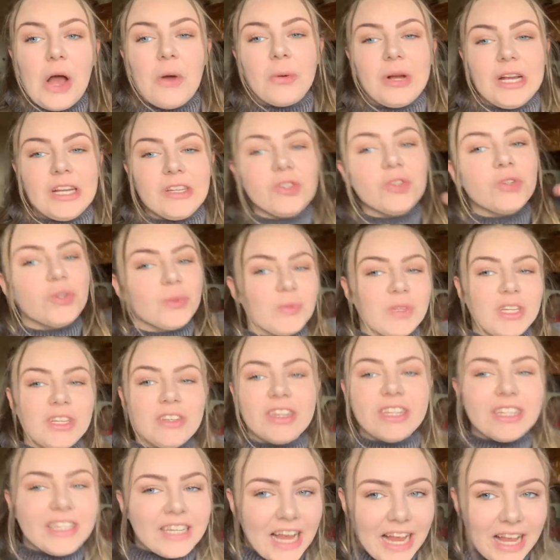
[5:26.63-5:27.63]
was from the
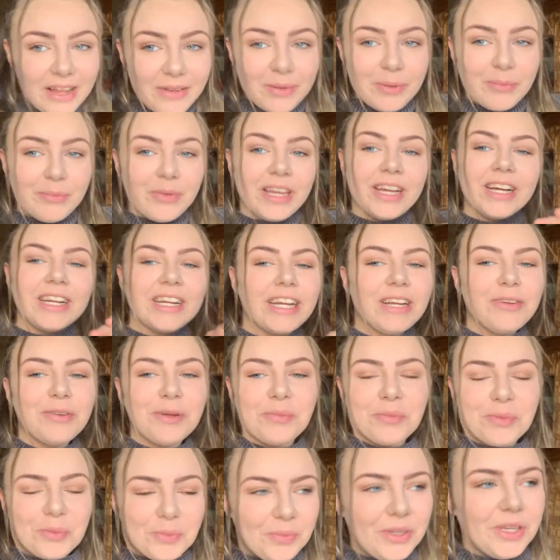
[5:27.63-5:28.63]
other day when me and Amy
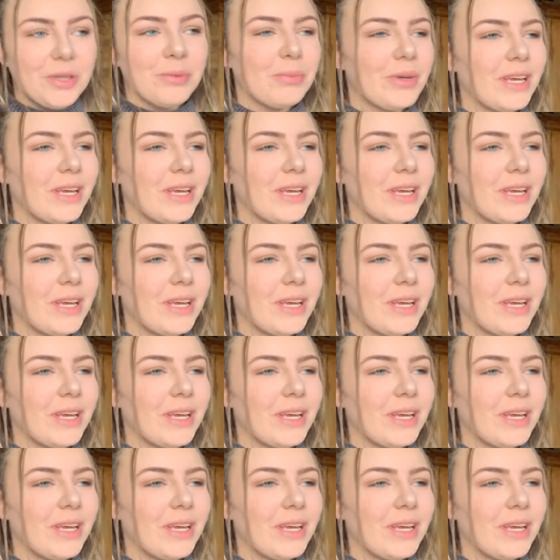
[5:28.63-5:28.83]
went pumpkin